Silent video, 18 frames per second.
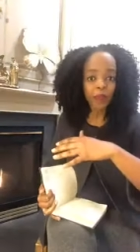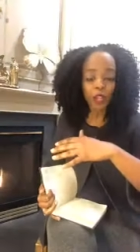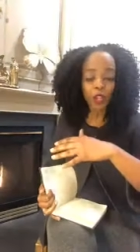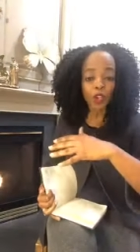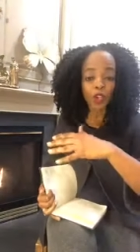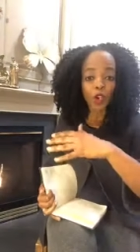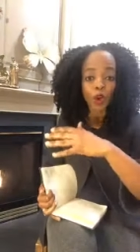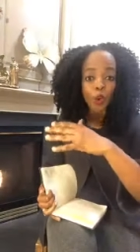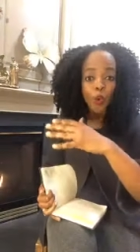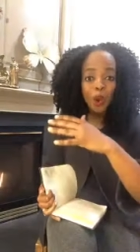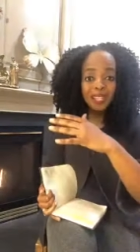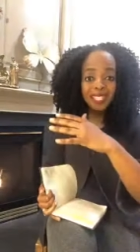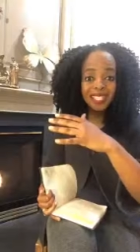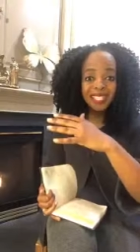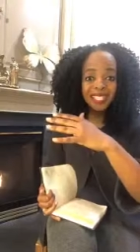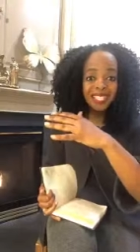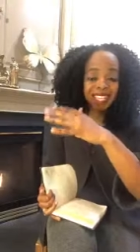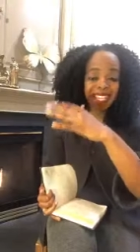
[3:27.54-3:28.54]
you know,
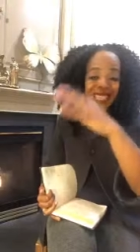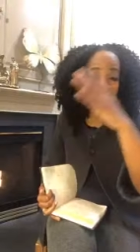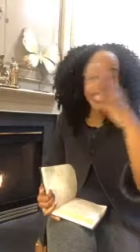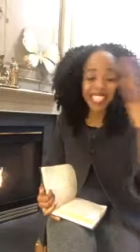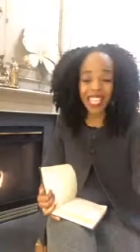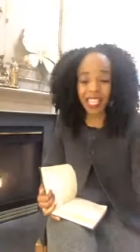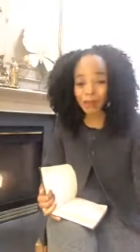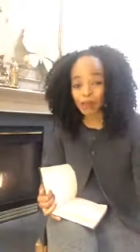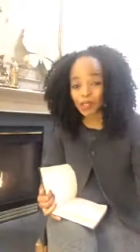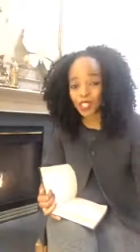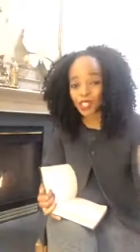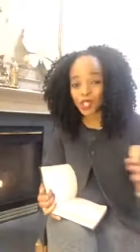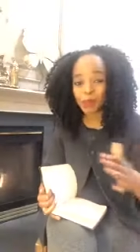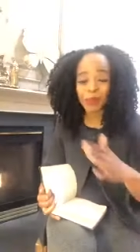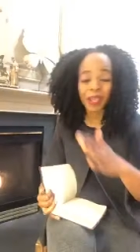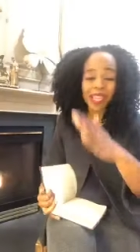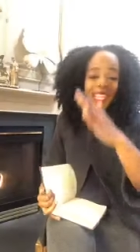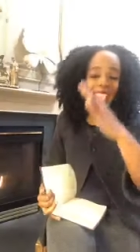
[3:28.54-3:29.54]
what seems
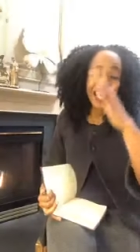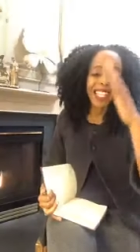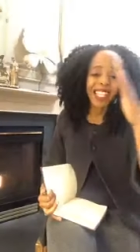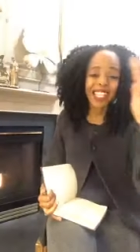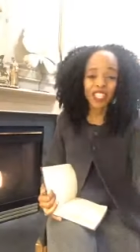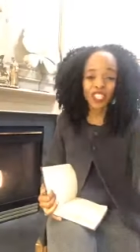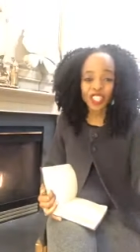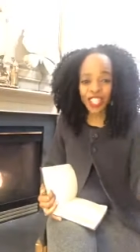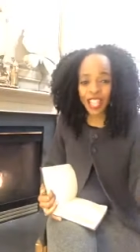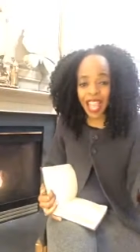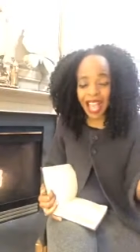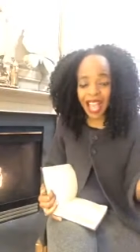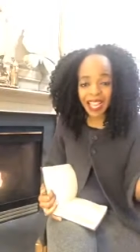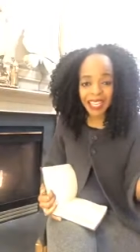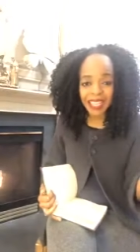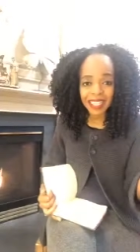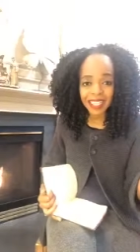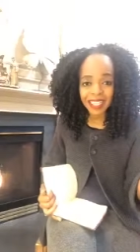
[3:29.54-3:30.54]
to be the
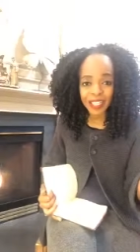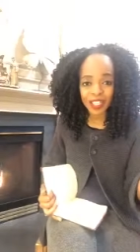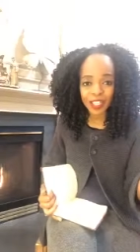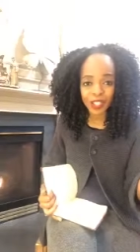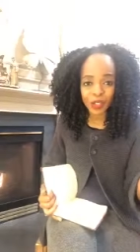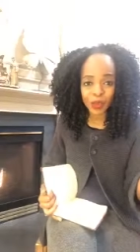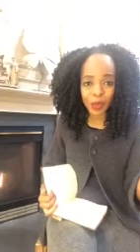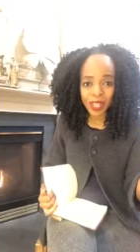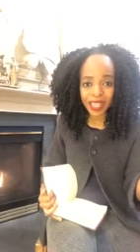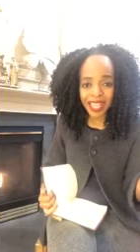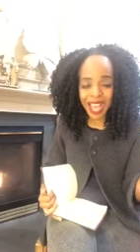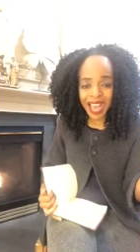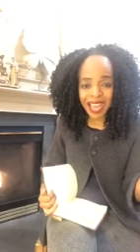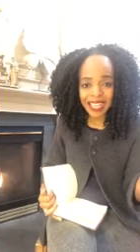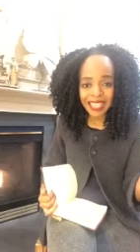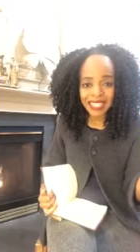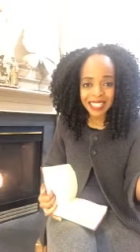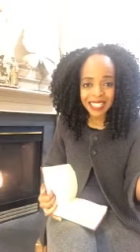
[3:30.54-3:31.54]
challenge with
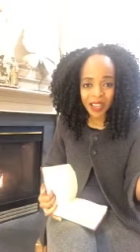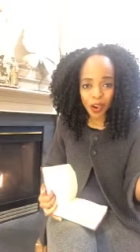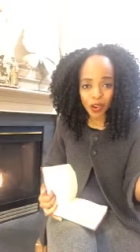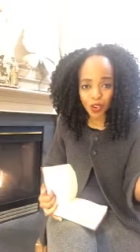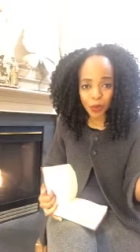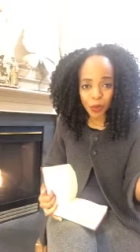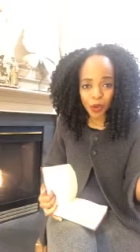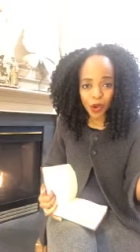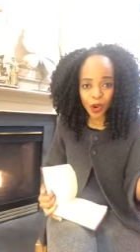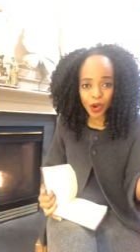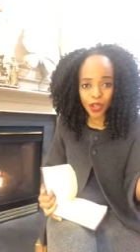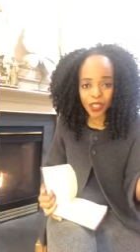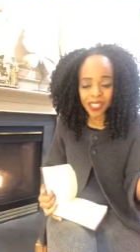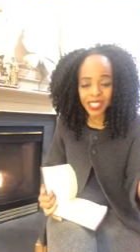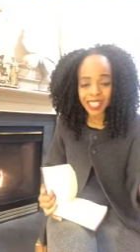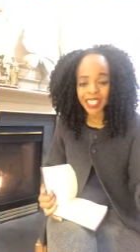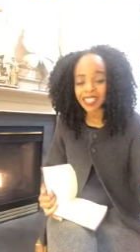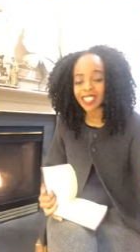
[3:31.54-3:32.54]
us
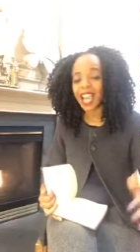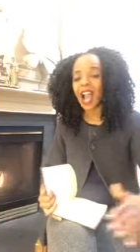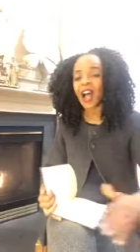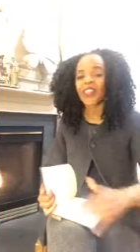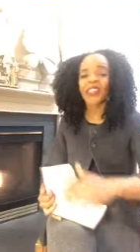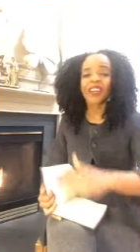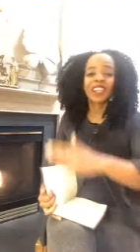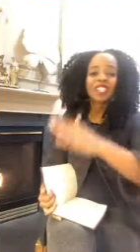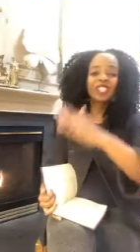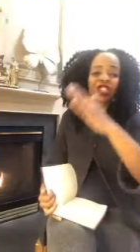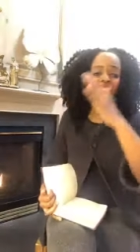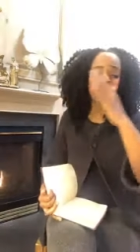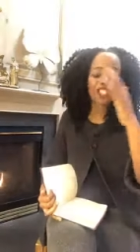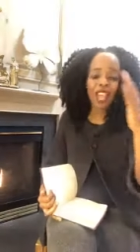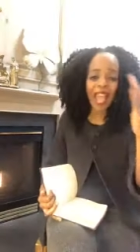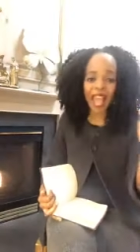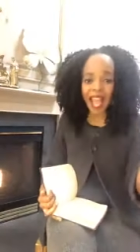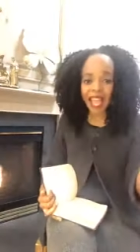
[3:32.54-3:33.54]
entrepreneurs is, the
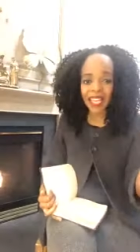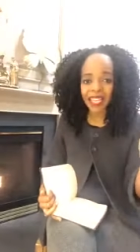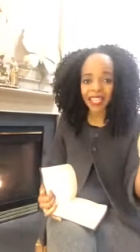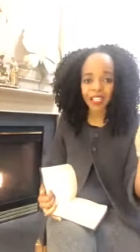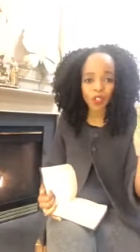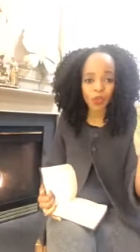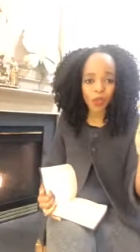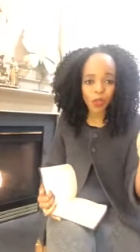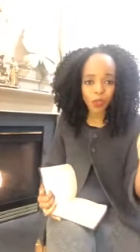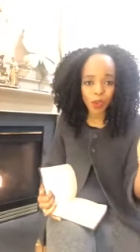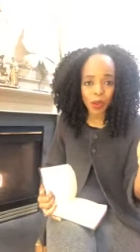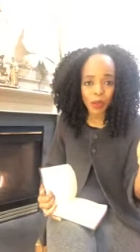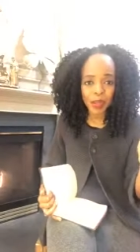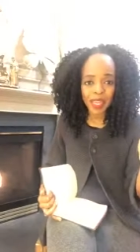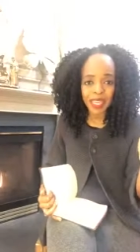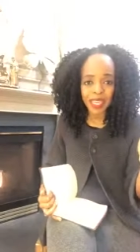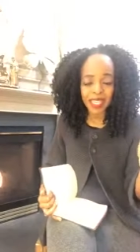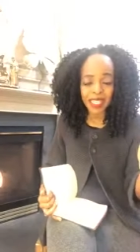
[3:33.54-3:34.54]
challenge with
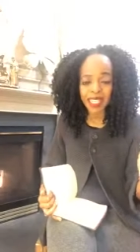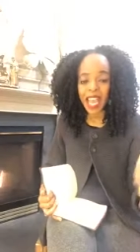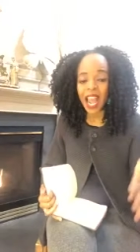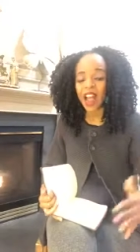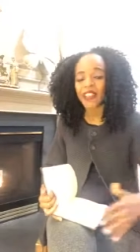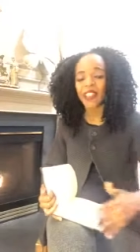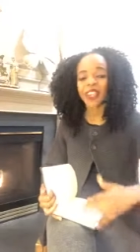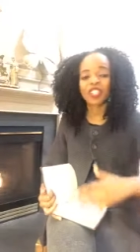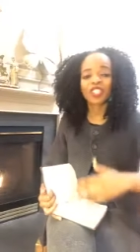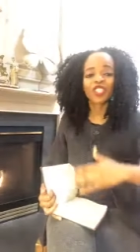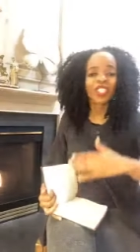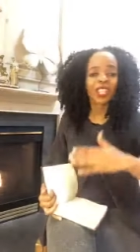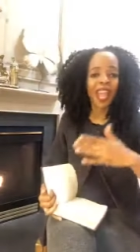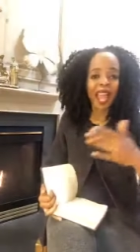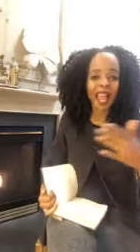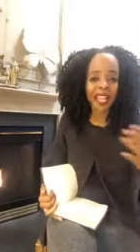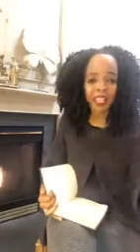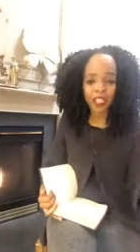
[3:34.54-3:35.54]
women is, the
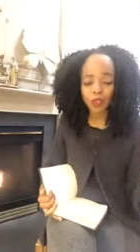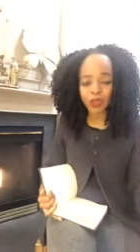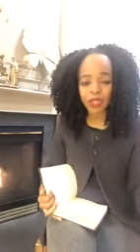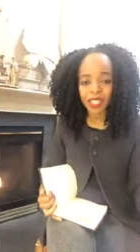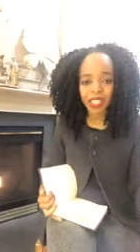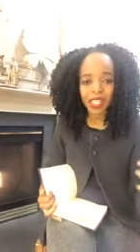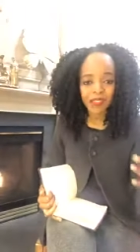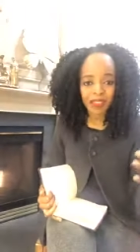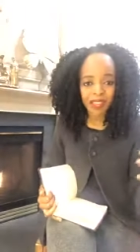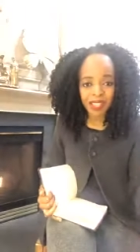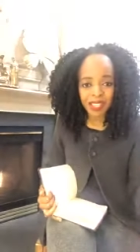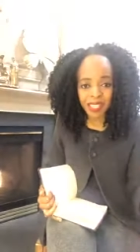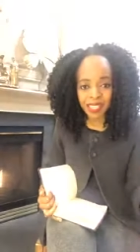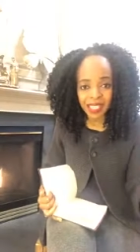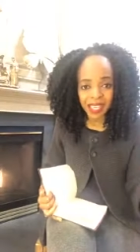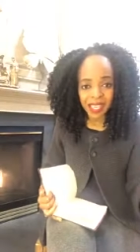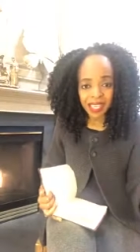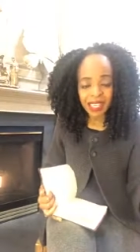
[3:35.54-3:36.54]
challenge with living in the
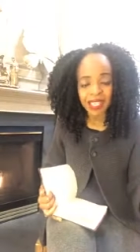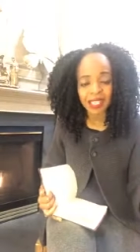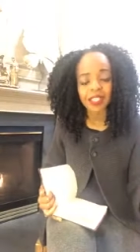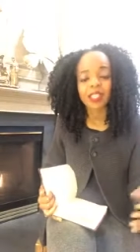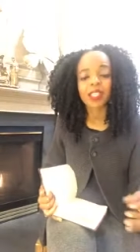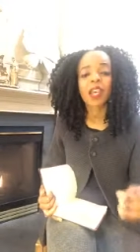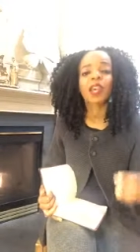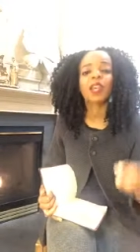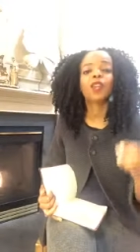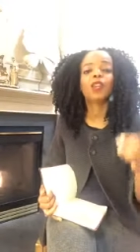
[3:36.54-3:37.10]
city is